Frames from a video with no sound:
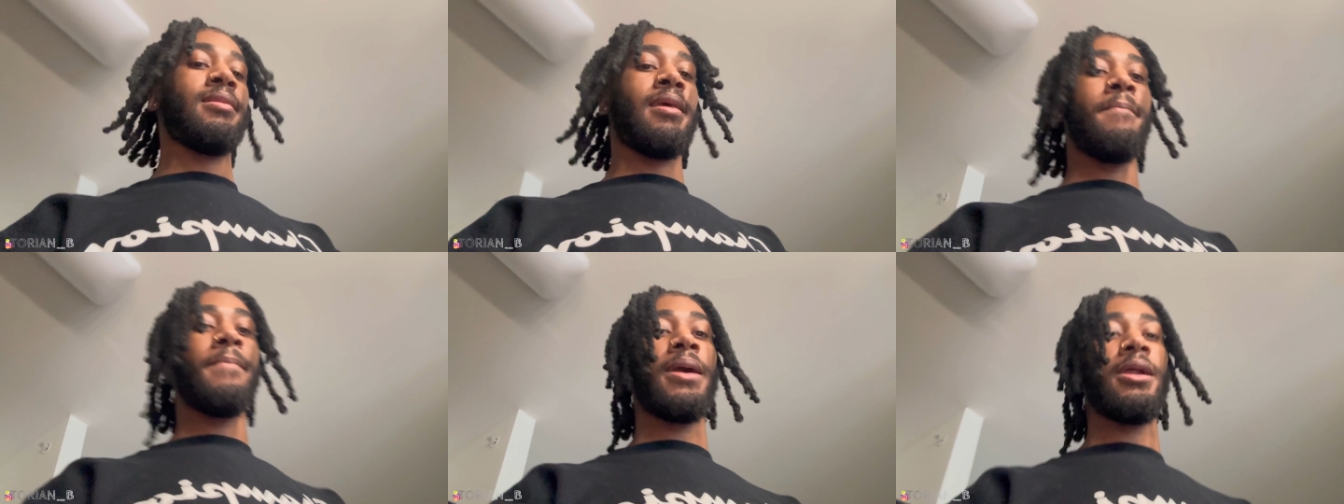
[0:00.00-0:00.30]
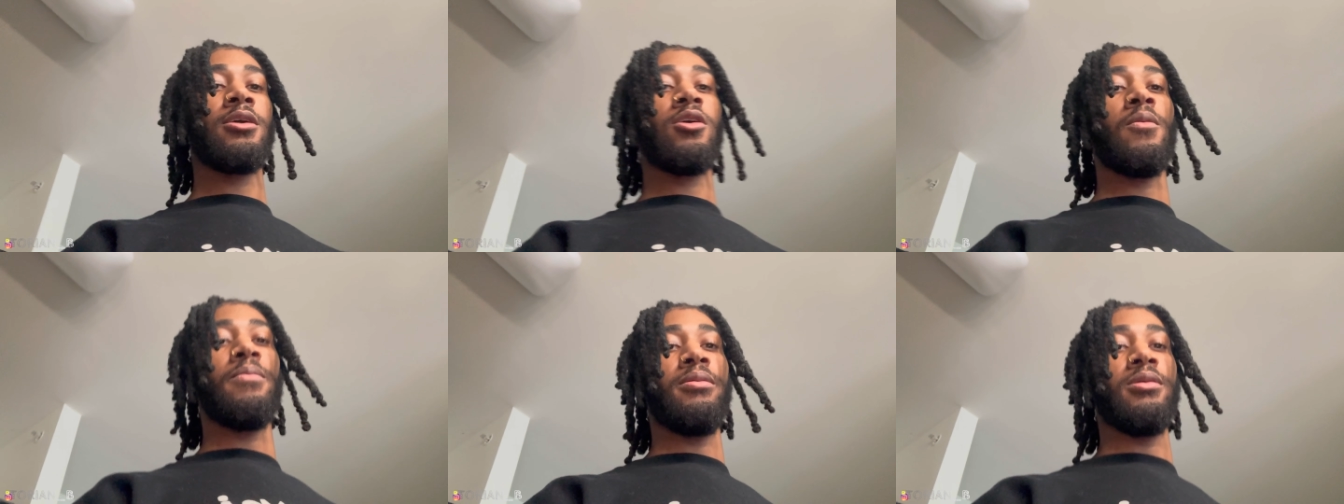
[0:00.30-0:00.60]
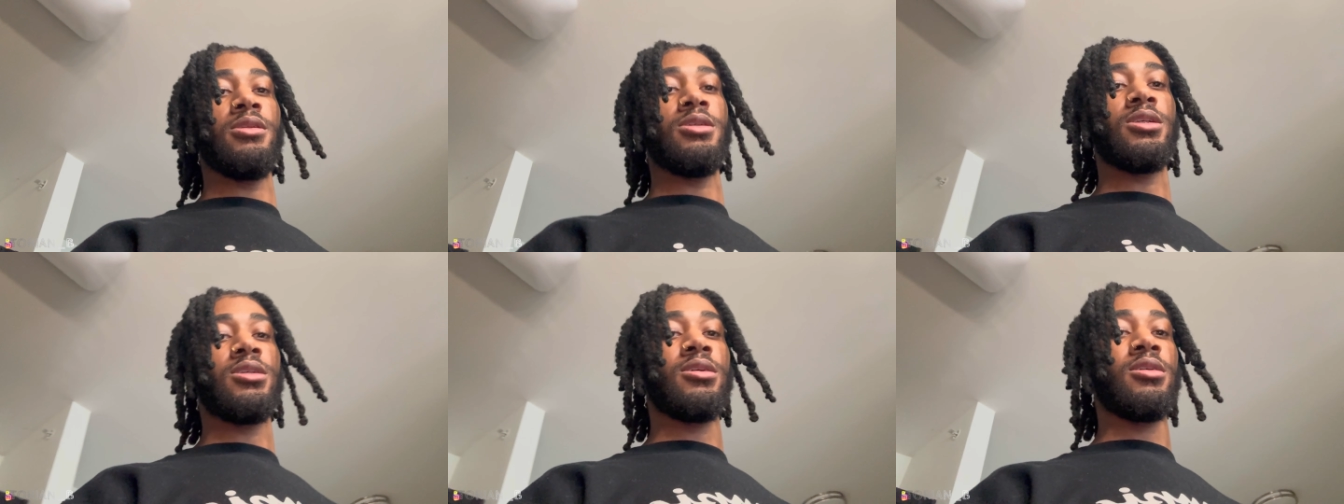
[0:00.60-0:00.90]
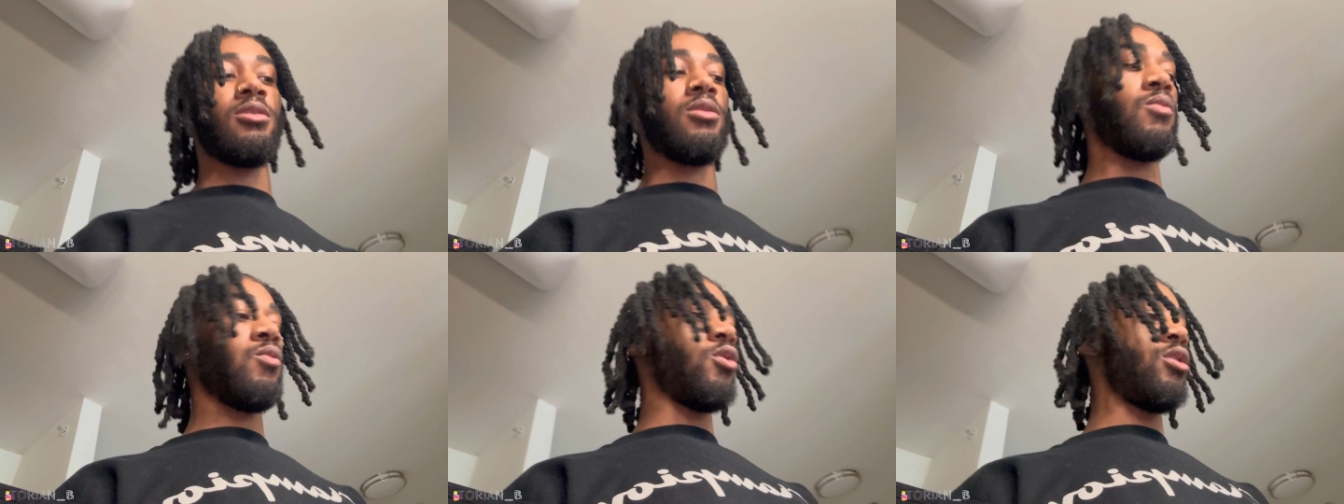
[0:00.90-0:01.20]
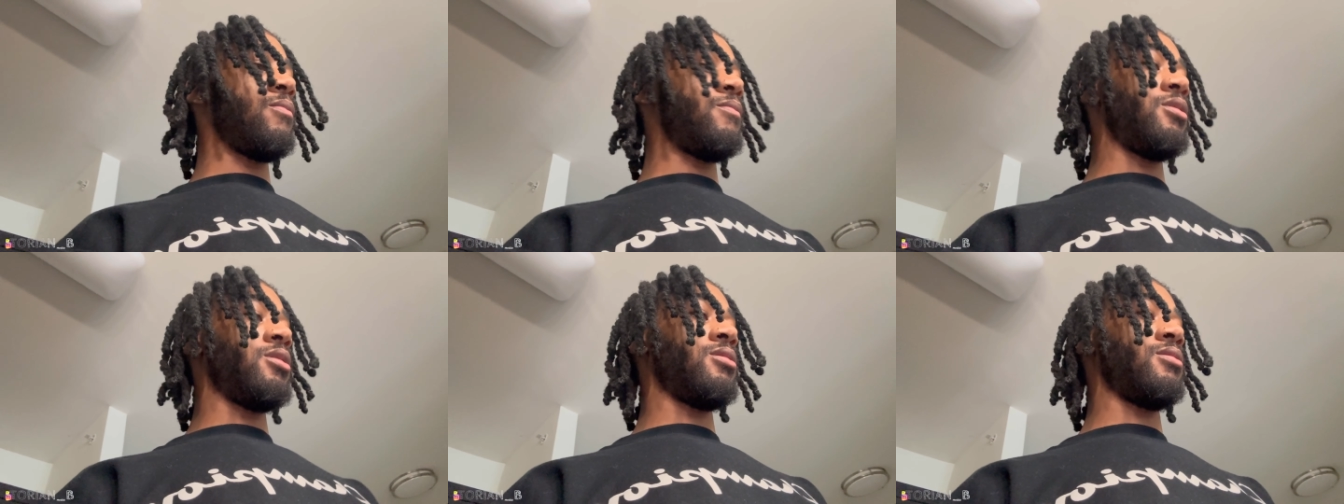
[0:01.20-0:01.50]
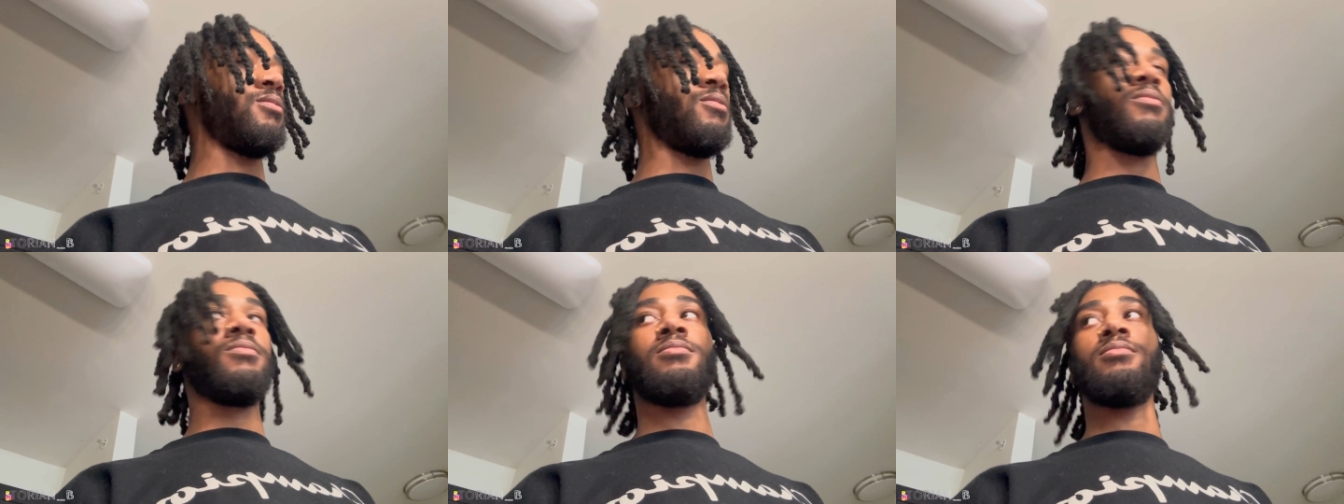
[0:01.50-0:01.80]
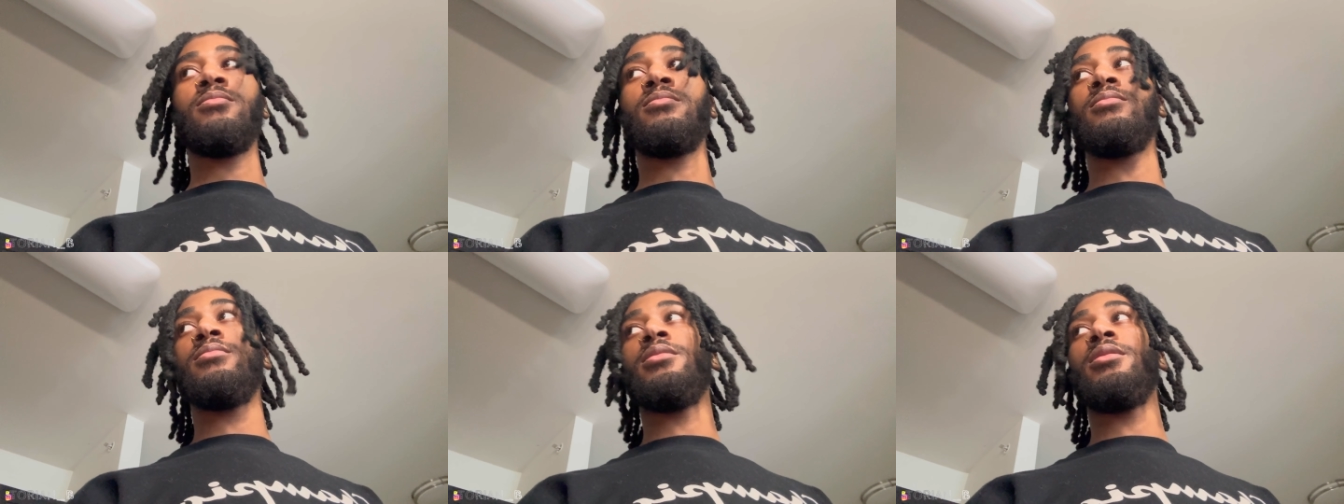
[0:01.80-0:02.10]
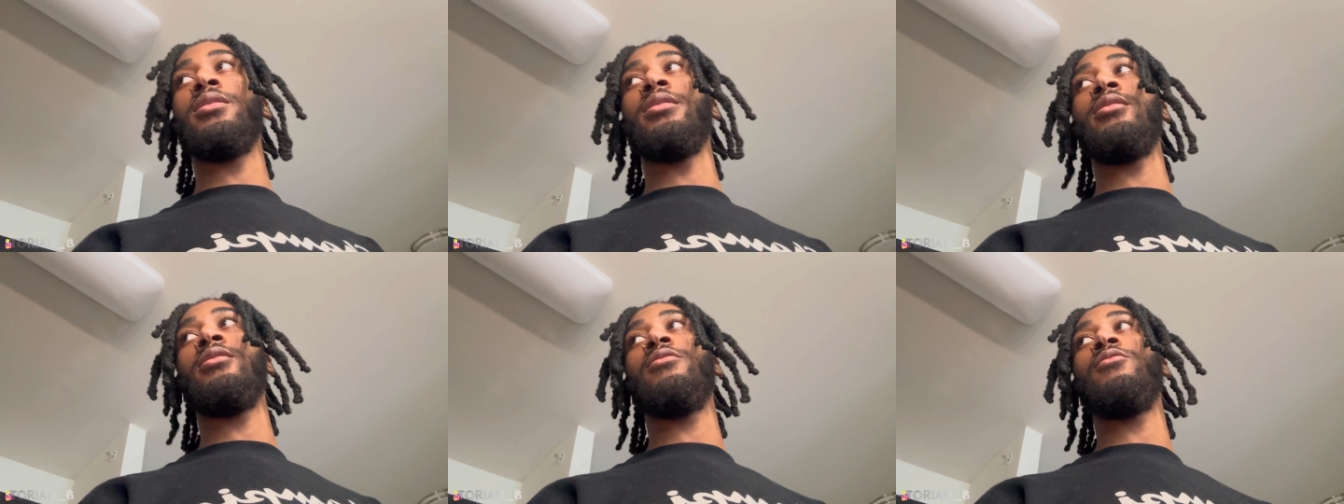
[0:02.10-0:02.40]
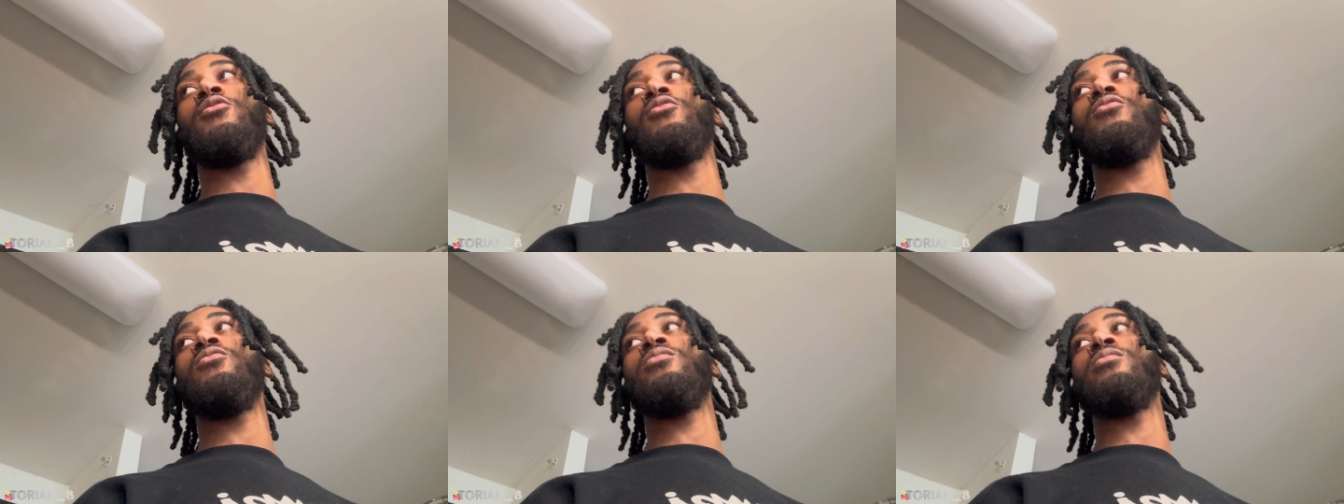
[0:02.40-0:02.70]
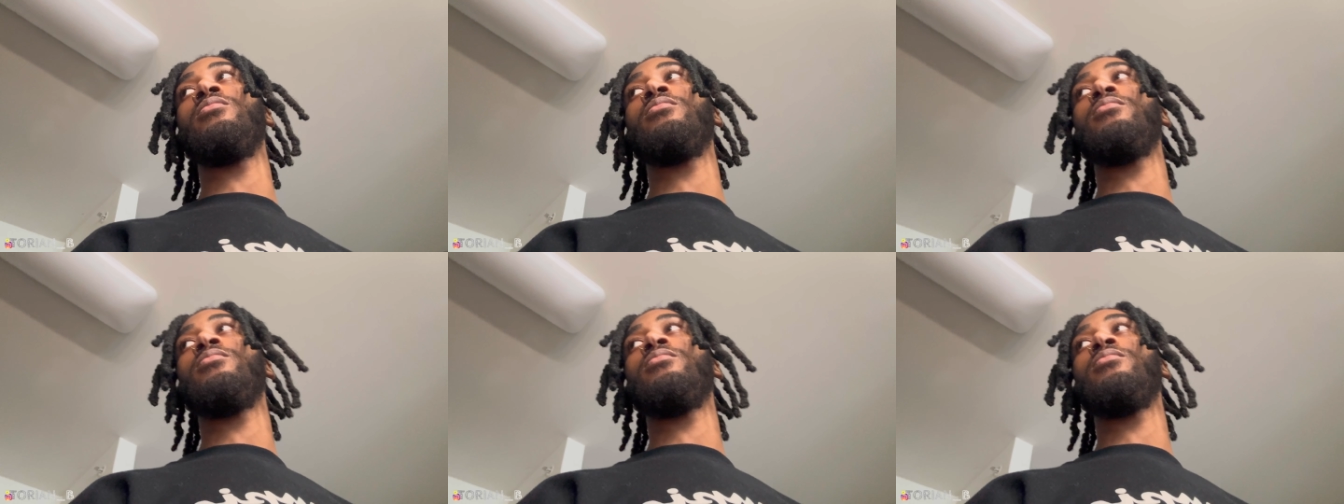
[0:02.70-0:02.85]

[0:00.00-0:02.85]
I'm about to go put this uh, warmer in the room.